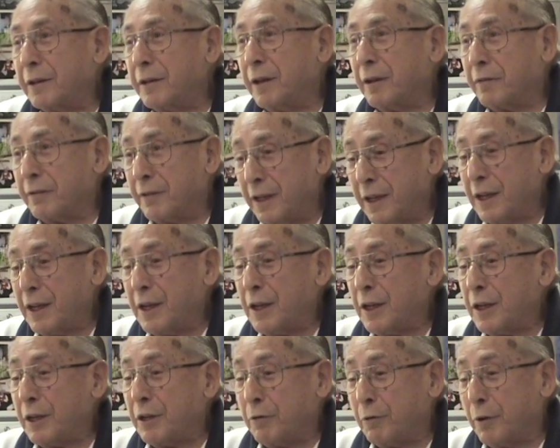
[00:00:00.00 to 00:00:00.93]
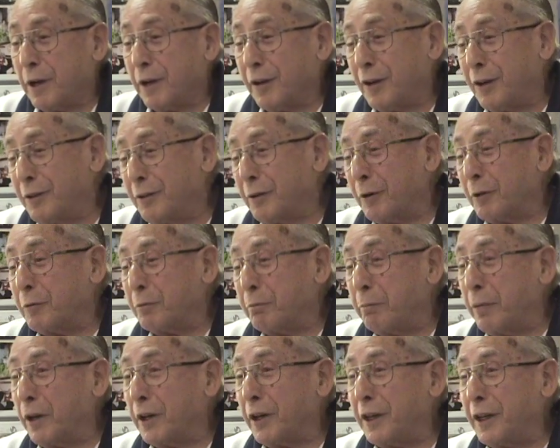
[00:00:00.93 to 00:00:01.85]
Yeah. Well,
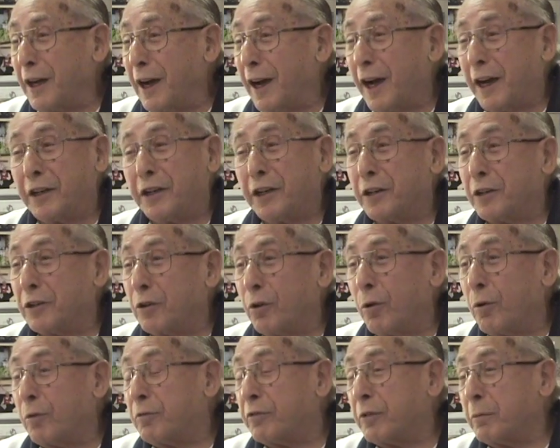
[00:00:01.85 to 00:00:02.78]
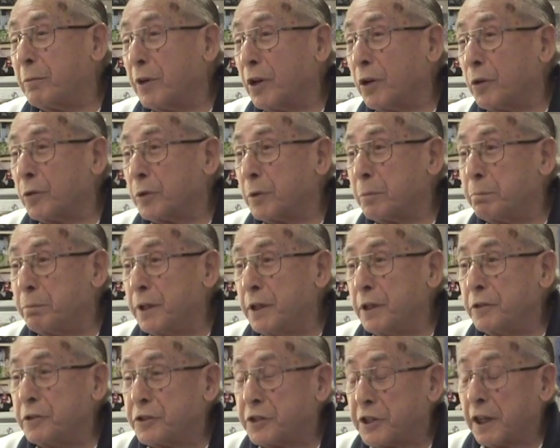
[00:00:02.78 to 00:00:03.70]
Billy, I didn't know him from a load of
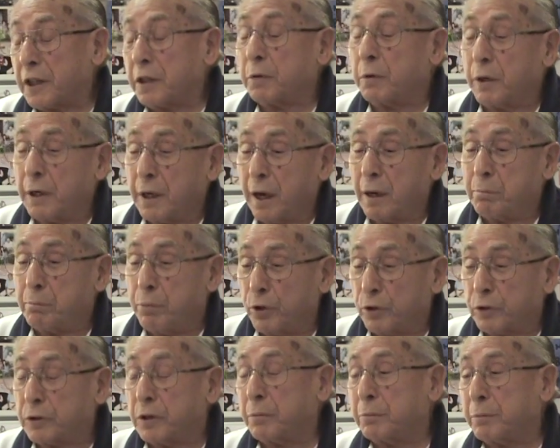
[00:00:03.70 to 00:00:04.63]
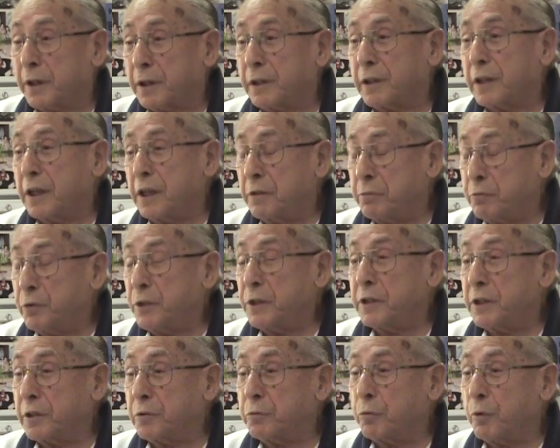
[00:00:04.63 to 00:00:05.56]
beans. Anyway, I booked him and we
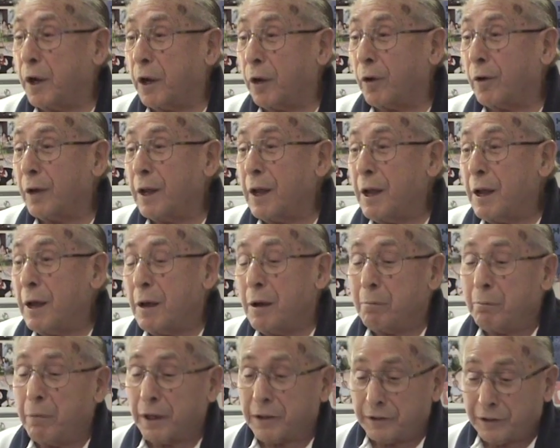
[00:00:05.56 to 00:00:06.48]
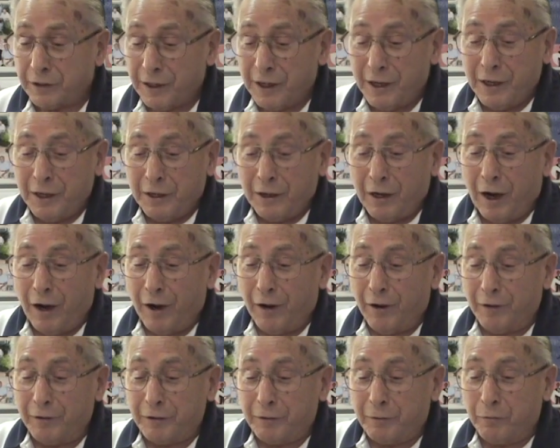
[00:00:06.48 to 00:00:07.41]
did well. But
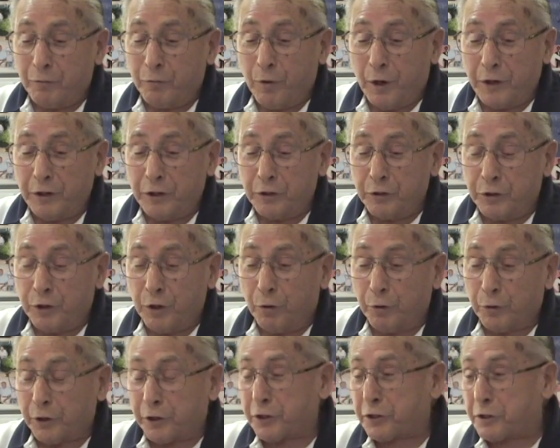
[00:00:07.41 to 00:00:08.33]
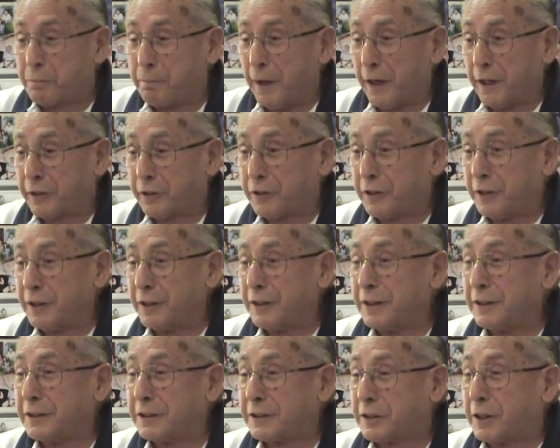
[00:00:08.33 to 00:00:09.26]
when you don't expect
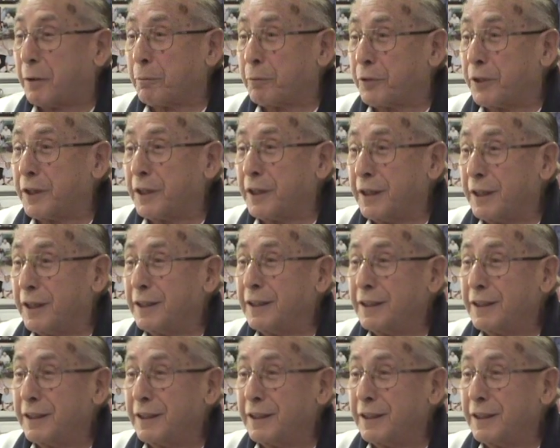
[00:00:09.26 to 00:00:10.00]
something,